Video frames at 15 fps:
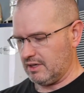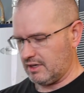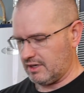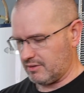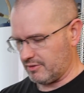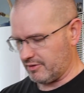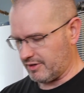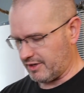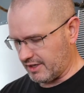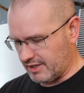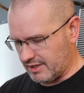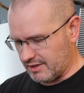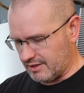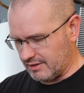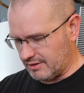And we're going to
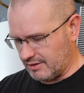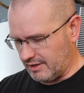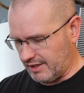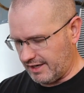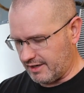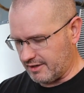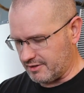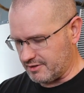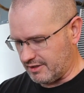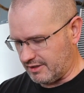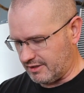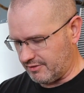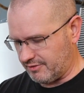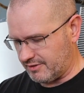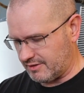cut the little hairs
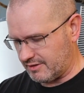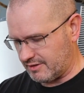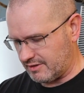off.